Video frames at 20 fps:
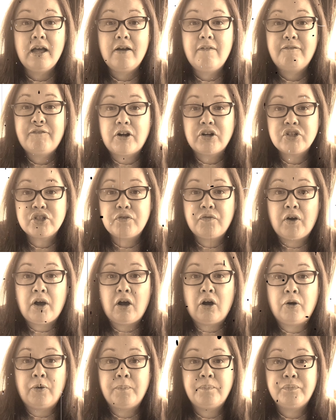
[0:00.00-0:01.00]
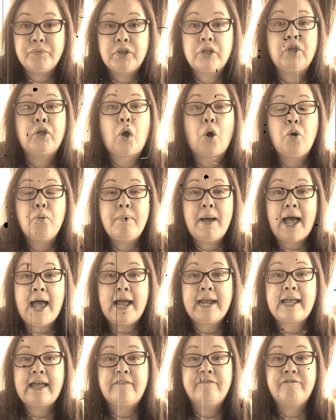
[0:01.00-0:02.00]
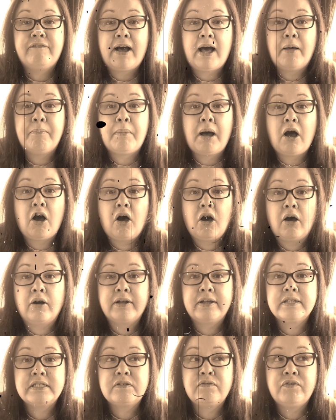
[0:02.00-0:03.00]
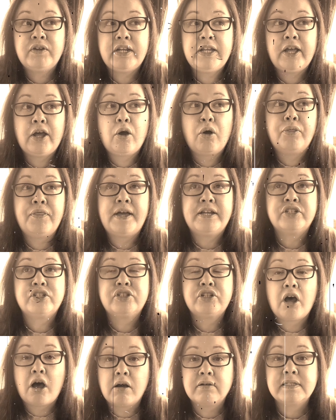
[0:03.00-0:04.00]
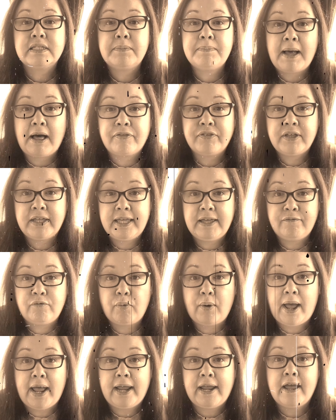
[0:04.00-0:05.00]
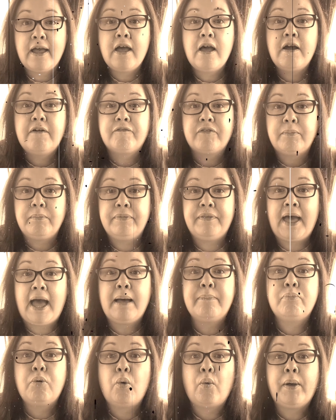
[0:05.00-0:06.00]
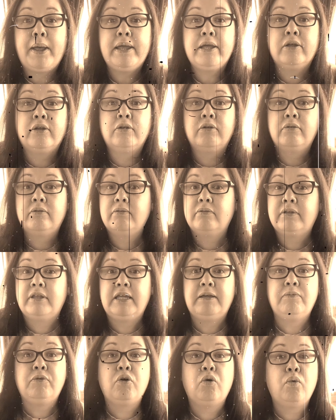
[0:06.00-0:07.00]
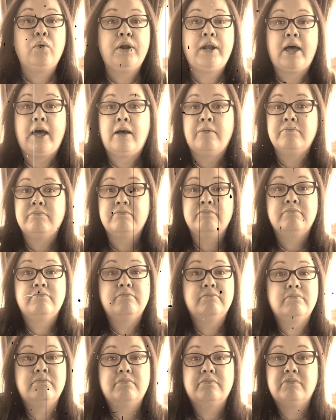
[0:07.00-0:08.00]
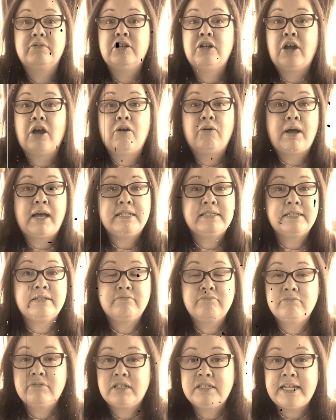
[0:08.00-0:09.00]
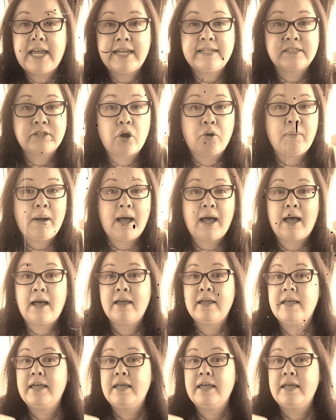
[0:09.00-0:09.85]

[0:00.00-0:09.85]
first of all, go back and find my August video that talks about the giveaway. From that point, keep going up, you know, as the days go by,